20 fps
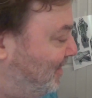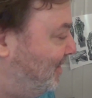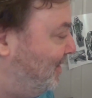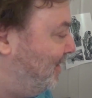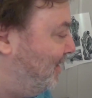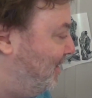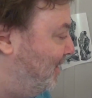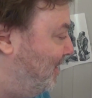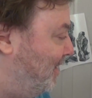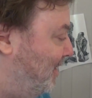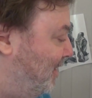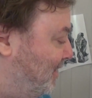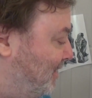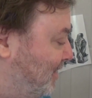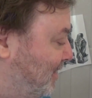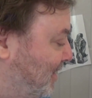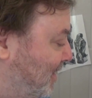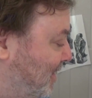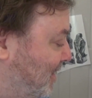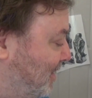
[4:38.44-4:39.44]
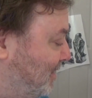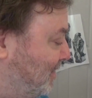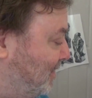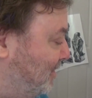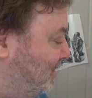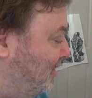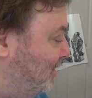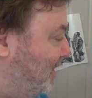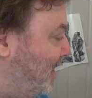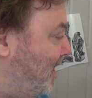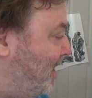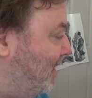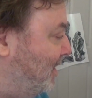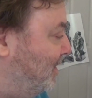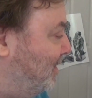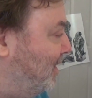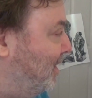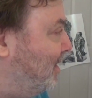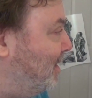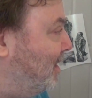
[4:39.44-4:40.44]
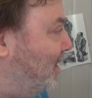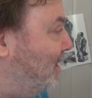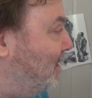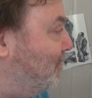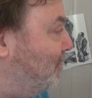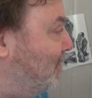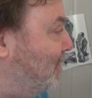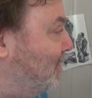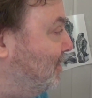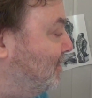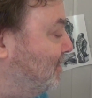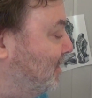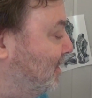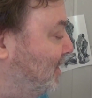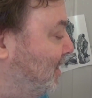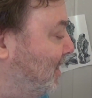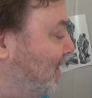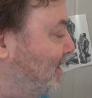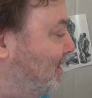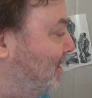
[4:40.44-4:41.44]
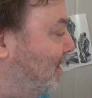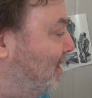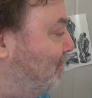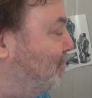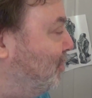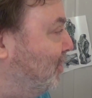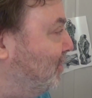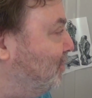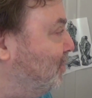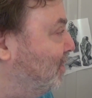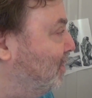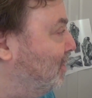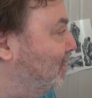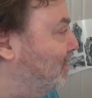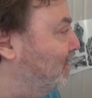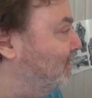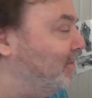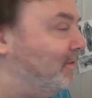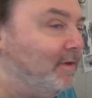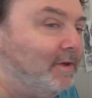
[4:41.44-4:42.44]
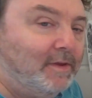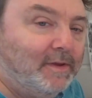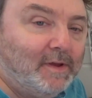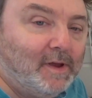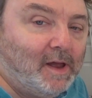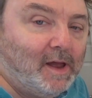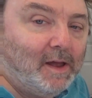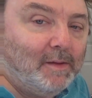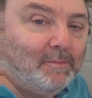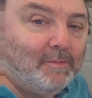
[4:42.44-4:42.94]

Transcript: And and then I put the earth on top.